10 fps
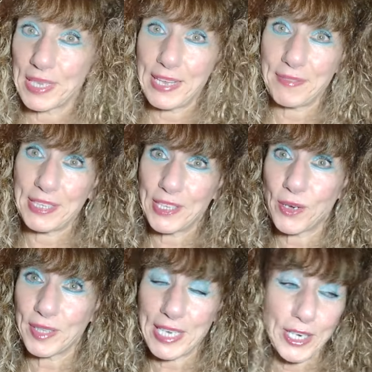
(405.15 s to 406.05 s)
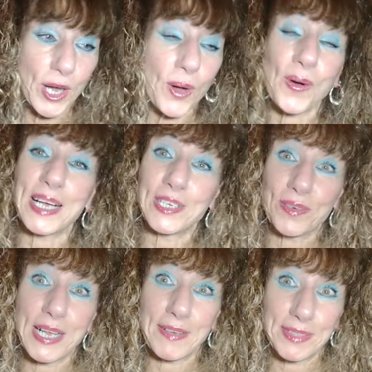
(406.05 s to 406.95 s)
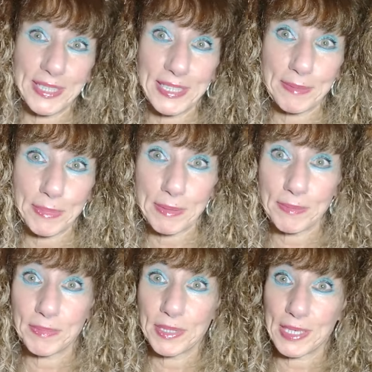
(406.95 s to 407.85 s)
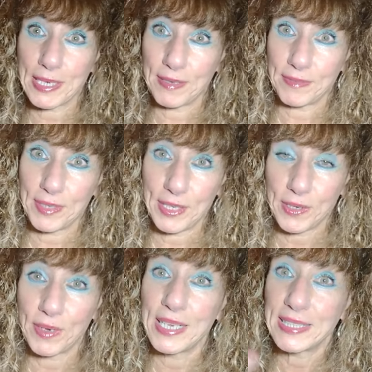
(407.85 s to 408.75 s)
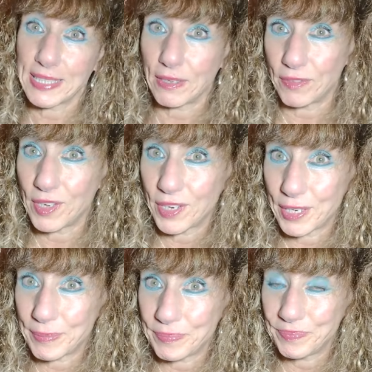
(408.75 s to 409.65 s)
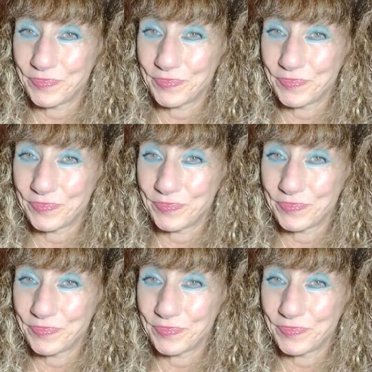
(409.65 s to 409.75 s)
Even though they know I don't have the symptoms of, you know, self-harm,